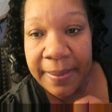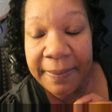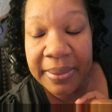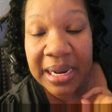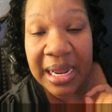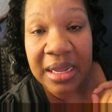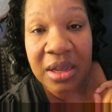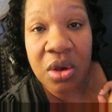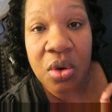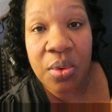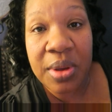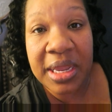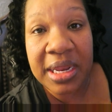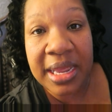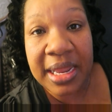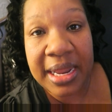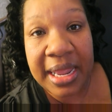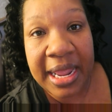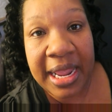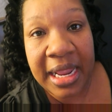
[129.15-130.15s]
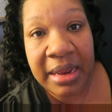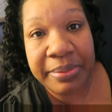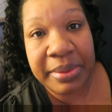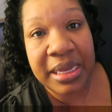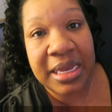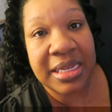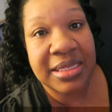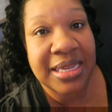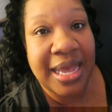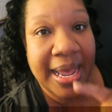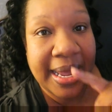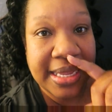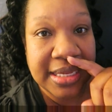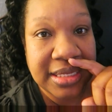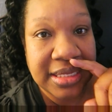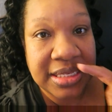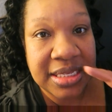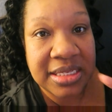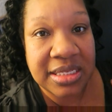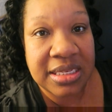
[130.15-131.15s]
but I go in at 8 because I
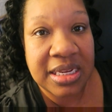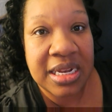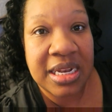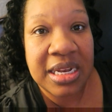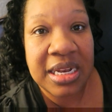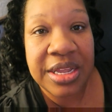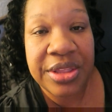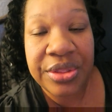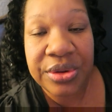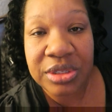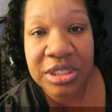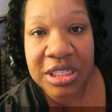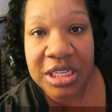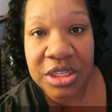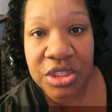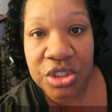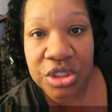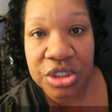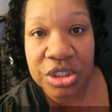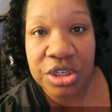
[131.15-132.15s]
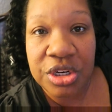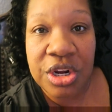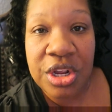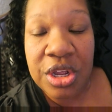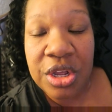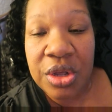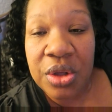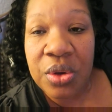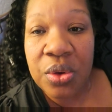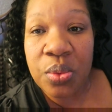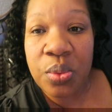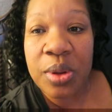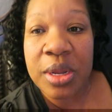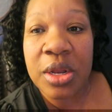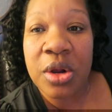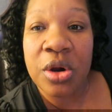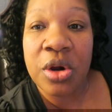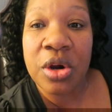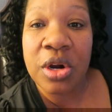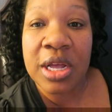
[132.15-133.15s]
assist another teacher
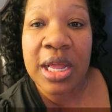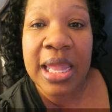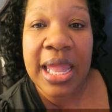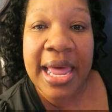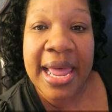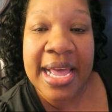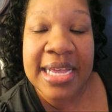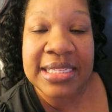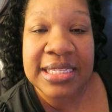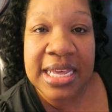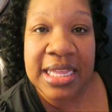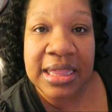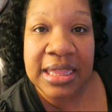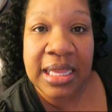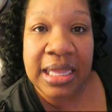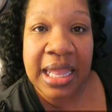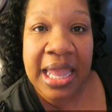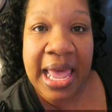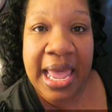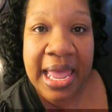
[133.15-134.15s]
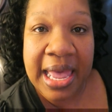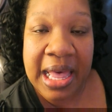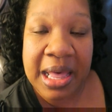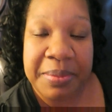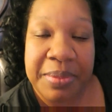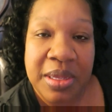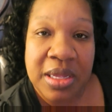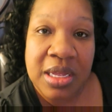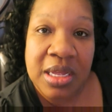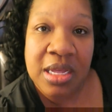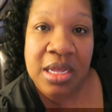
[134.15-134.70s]
with her class in the lab.